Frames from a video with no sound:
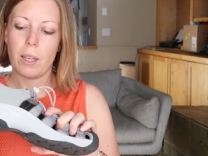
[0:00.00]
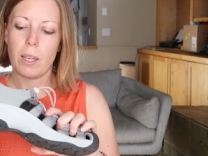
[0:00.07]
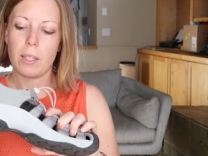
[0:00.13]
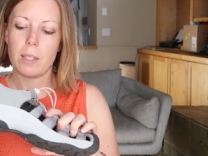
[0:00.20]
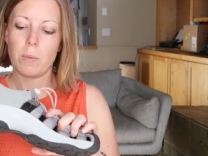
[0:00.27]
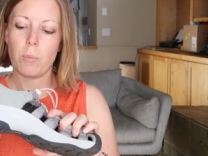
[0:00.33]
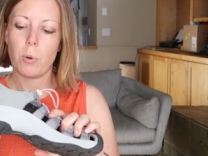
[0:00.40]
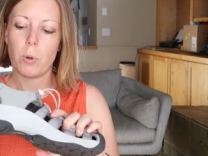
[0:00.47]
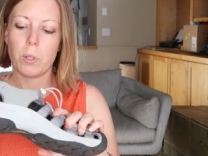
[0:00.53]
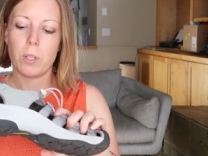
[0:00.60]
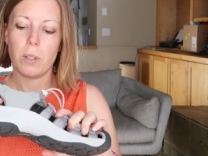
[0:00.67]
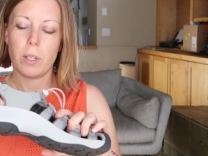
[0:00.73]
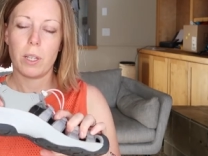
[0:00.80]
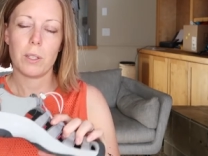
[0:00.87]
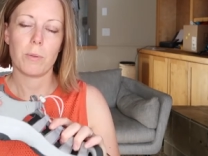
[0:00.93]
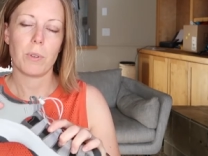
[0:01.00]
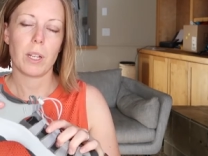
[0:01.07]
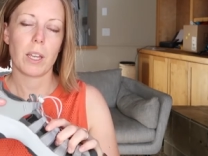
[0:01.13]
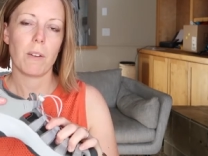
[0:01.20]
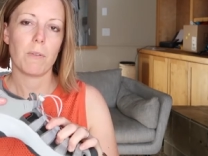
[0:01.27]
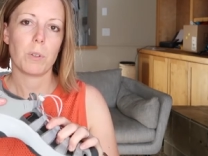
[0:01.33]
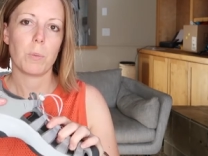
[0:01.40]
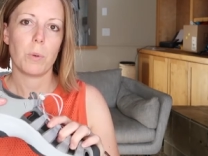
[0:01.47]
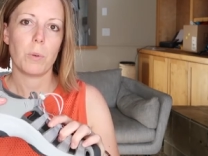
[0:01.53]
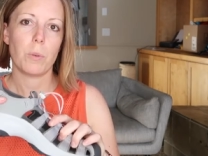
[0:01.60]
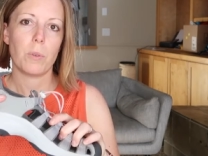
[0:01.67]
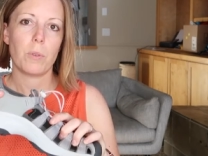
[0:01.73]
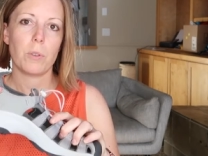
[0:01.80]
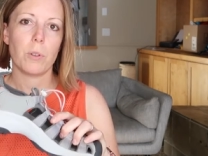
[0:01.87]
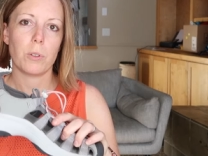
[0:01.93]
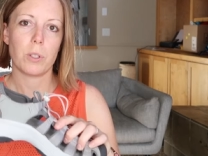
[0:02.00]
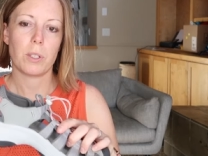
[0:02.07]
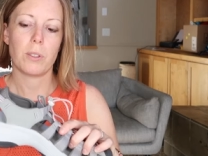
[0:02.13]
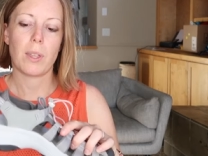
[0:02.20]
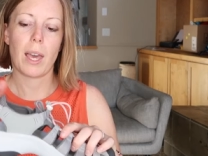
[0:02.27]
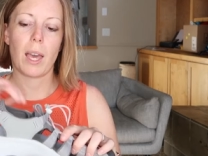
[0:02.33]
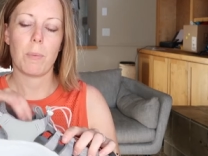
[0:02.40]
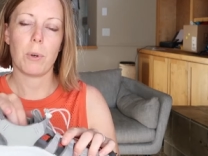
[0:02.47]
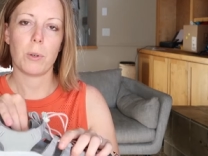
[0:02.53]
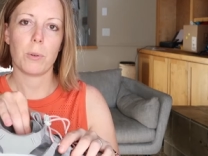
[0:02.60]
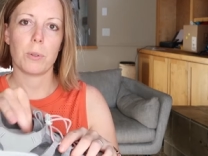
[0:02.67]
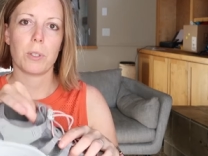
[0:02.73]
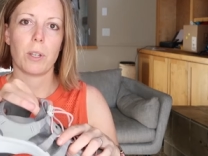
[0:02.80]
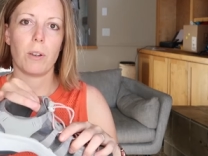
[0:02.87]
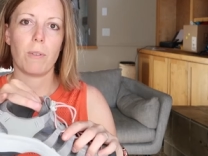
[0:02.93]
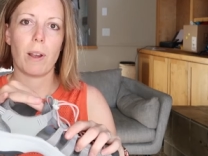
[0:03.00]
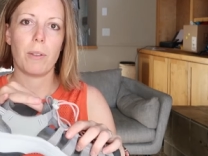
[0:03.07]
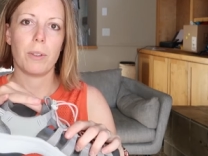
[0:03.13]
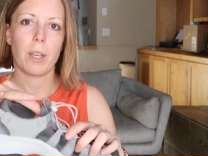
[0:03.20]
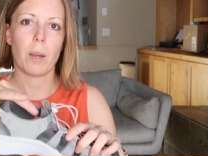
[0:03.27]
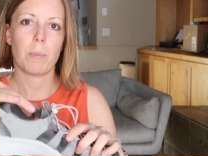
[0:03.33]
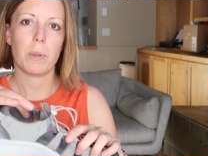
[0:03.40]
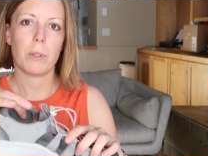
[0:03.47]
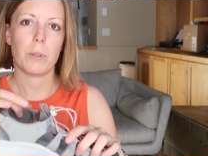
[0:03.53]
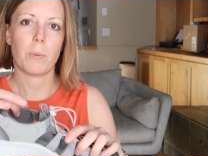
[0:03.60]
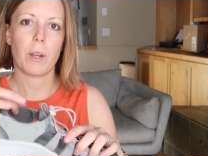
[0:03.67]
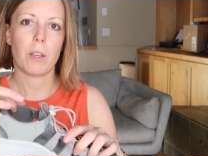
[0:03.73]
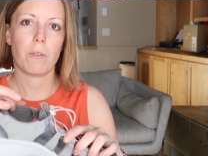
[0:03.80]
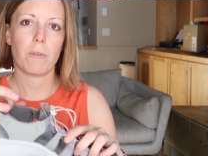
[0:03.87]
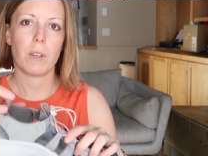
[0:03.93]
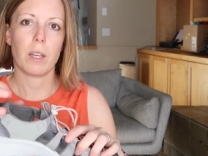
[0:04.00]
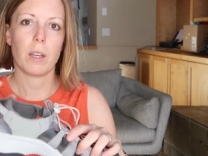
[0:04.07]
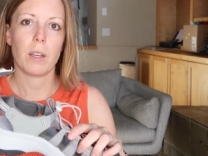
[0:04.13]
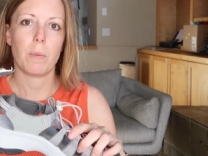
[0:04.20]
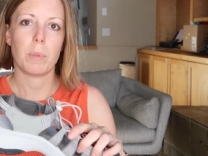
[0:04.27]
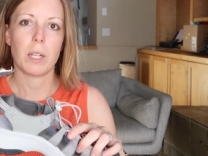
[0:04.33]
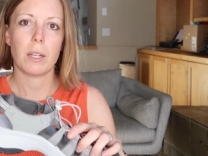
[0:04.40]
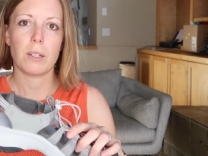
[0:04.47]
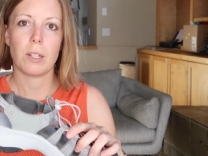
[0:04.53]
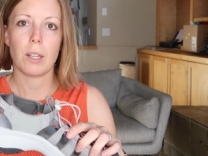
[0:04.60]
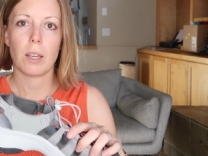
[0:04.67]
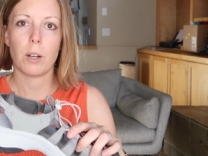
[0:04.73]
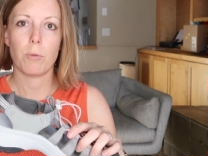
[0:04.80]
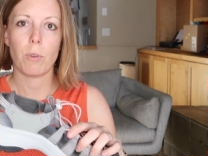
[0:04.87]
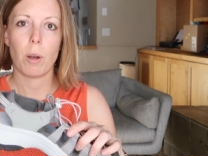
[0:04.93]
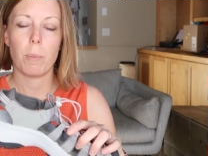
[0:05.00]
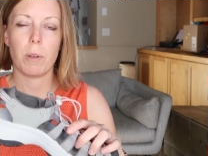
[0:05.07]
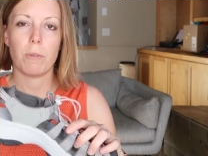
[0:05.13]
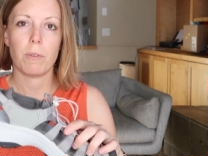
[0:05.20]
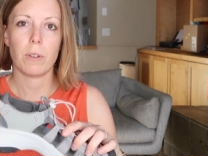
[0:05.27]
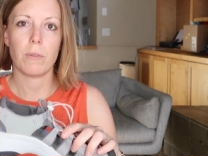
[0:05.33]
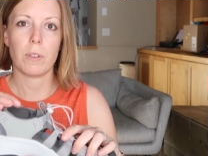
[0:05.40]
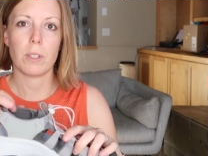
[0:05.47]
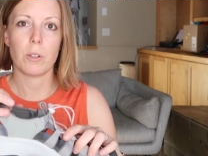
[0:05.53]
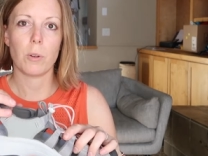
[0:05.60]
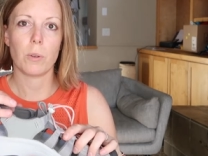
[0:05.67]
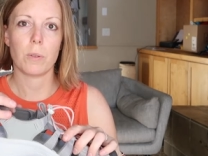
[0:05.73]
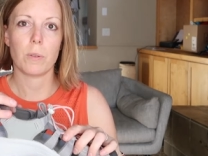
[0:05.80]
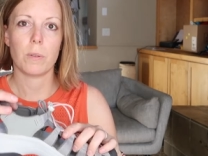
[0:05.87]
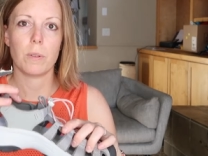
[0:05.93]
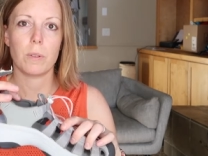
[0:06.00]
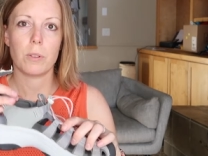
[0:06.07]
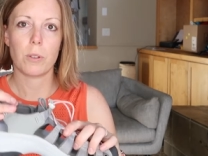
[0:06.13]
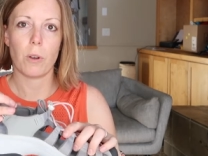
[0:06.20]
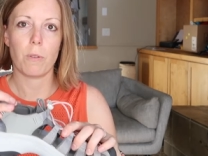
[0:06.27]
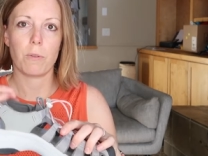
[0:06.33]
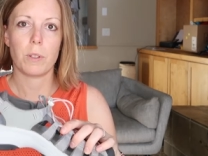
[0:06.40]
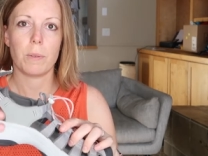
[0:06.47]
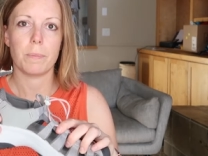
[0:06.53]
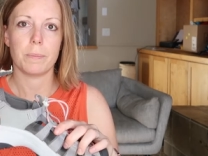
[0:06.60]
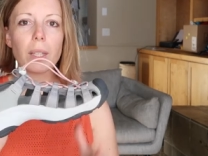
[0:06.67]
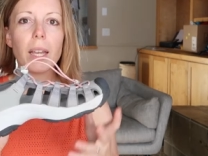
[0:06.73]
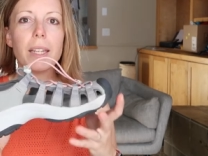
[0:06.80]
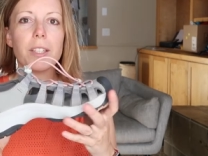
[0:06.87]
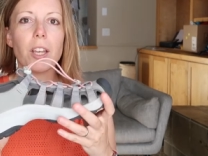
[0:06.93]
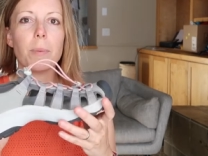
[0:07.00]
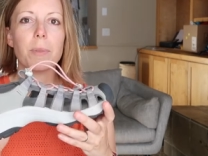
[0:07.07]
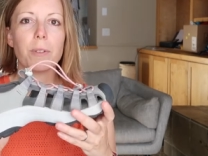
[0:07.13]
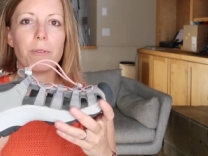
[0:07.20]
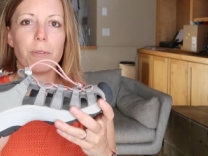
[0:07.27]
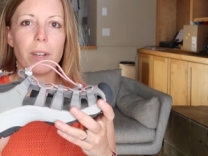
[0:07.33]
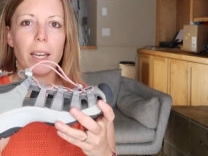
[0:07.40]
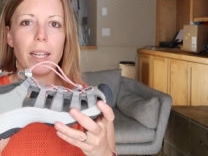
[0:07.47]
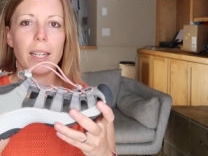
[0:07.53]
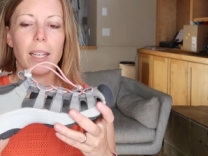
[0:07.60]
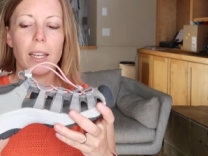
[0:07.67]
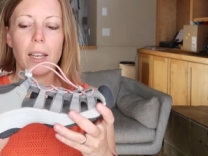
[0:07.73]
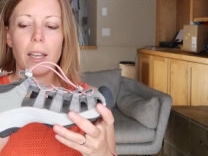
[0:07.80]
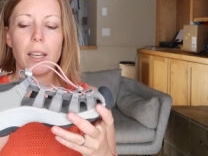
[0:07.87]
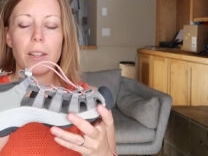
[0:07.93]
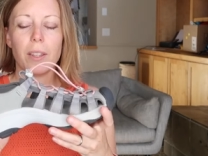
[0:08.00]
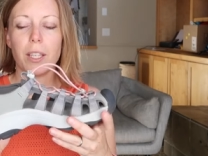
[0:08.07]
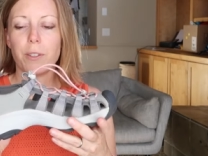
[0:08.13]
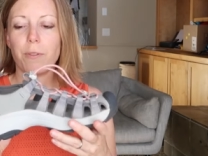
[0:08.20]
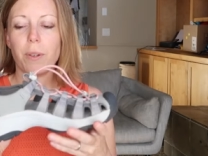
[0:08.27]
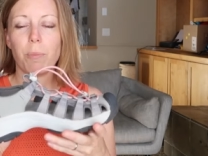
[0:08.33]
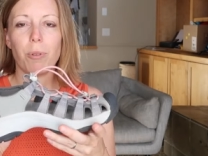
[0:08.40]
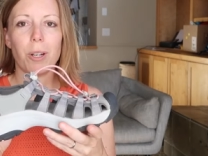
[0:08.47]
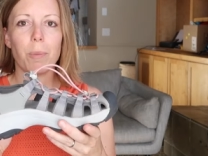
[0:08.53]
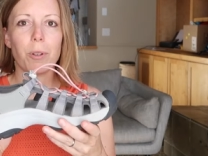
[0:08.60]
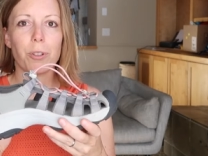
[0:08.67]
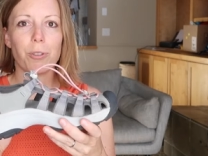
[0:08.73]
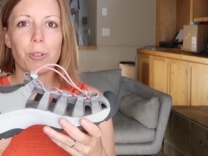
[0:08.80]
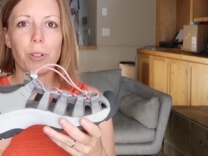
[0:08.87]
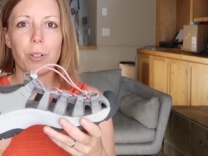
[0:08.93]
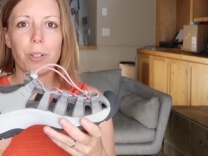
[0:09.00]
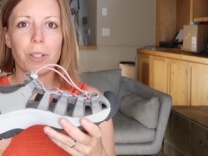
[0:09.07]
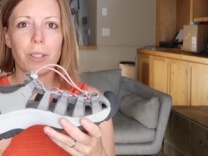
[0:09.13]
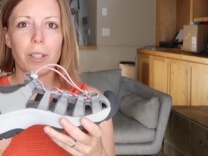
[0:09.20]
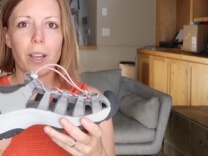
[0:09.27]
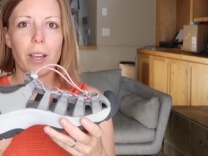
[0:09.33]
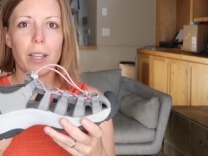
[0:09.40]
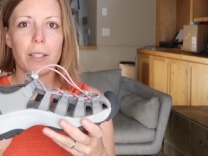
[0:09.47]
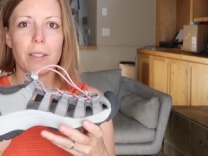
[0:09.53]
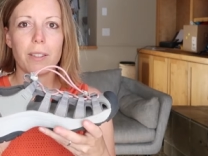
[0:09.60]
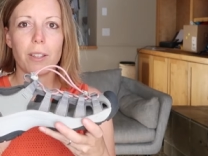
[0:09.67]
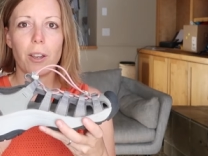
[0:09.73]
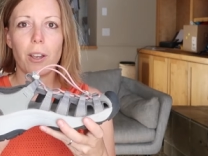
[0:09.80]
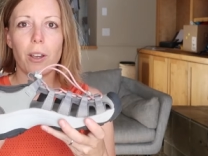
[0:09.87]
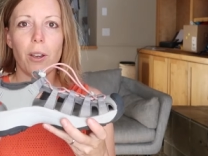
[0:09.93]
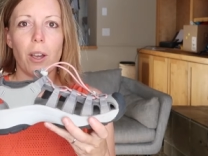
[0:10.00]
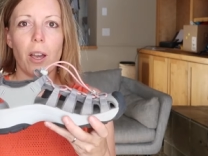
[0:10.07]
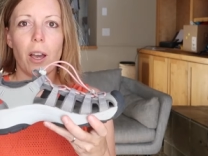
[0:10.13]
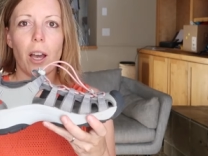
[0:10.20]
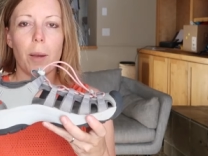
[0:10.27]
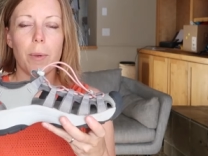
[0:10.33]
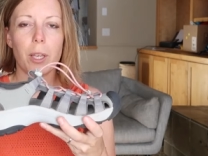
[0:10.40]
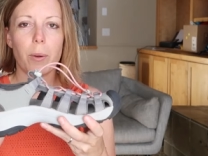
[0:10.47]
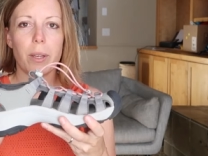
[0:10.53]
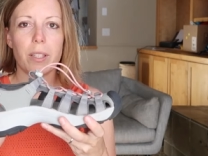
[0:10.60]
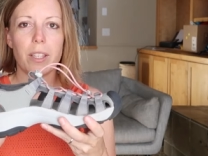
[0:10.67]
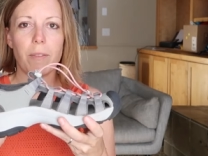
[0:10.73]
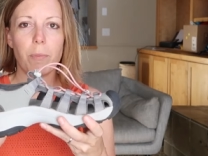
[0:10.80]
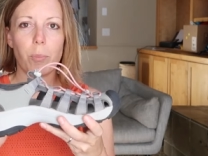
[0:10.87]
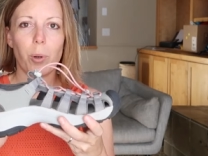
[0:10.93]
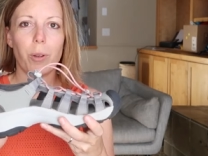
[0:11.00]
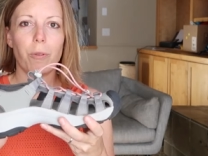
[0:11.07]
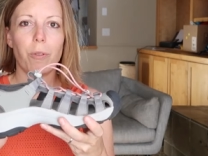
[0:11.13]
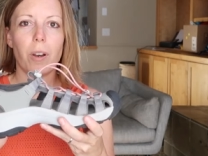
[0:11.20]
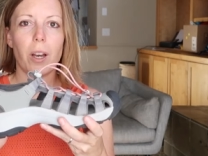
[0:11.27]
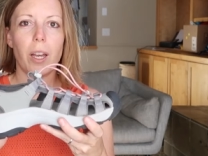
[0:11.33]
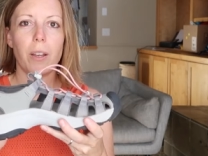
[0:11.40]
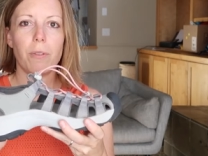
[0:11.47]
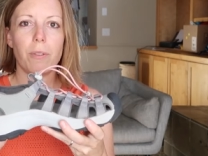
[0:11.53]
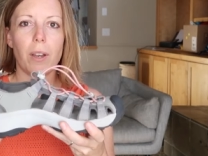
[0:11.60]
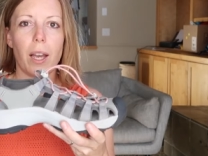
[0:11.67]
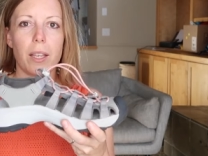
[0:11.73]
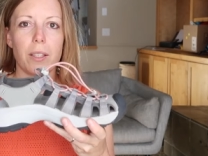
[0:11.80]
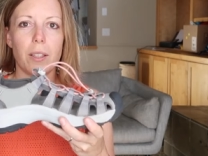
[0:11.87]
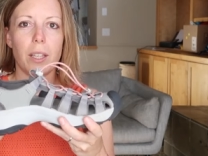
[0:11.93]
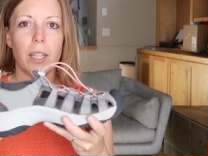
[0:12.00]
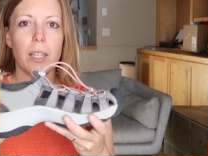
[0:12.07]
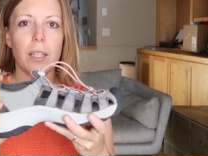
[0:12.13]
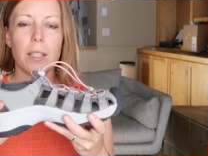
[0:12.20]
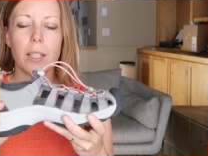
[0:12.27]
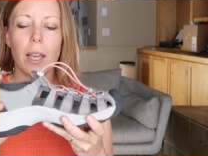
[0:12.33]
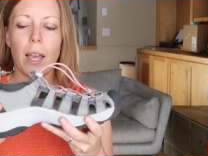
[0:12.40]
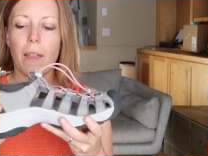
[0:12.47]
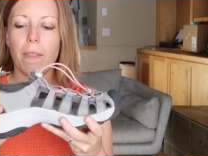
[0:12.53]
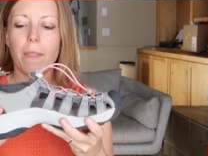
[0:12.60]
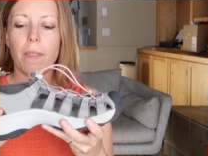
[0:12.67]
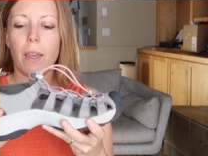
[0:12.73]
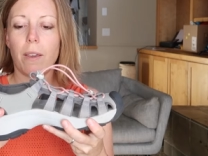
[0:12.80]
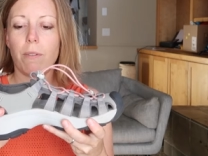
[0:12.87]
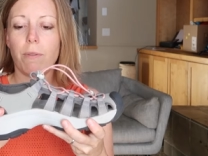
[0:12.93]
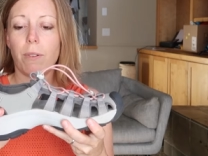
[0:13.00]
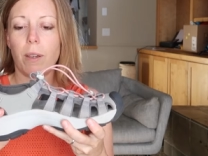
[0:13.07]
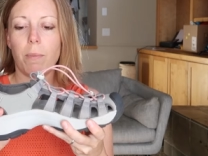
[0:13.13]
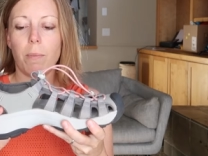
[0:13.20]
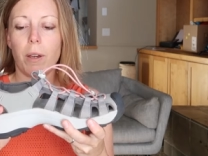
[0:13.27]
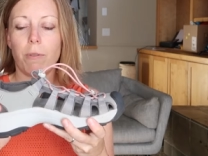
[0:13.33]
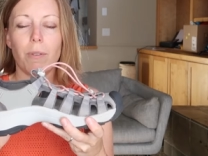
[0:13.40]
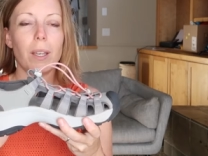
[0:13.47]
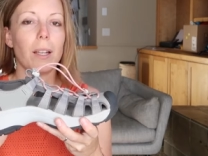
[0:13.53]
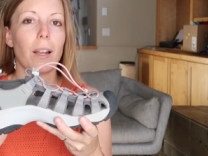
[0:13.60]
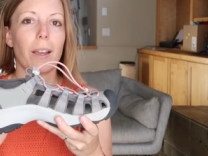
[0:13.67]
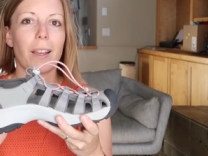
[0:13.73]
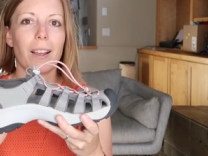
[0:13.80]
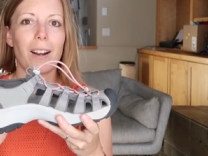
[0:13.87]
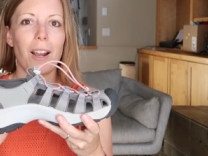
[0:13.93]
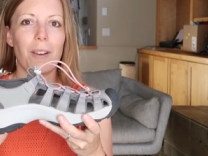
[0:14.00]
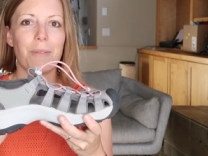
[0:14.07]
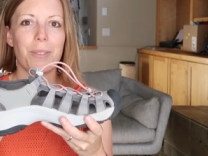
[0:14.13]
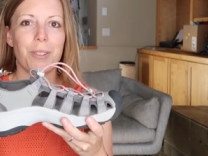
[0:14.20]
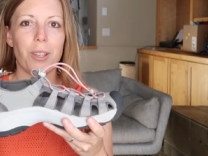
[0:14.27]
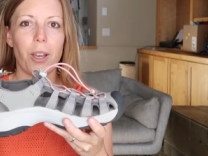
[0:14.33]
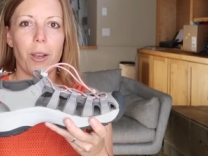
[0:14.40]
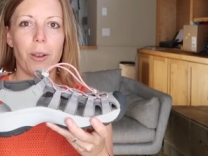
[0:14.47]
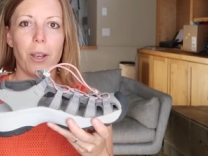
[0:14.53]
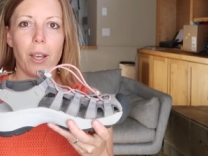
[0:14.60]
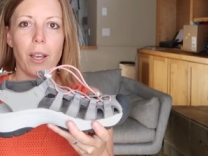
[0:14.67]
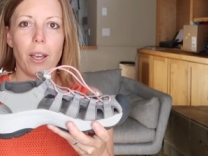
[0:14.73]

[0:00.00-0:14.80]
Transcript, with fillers: it's important that it's really comfortable, not just there, but also around the uppers where your feet are potentially going to rub if it's not soft. In terms of fit, these fit pretty much true to size, so I'm a US 7.5, as are these, and they fit my feet like a glove, so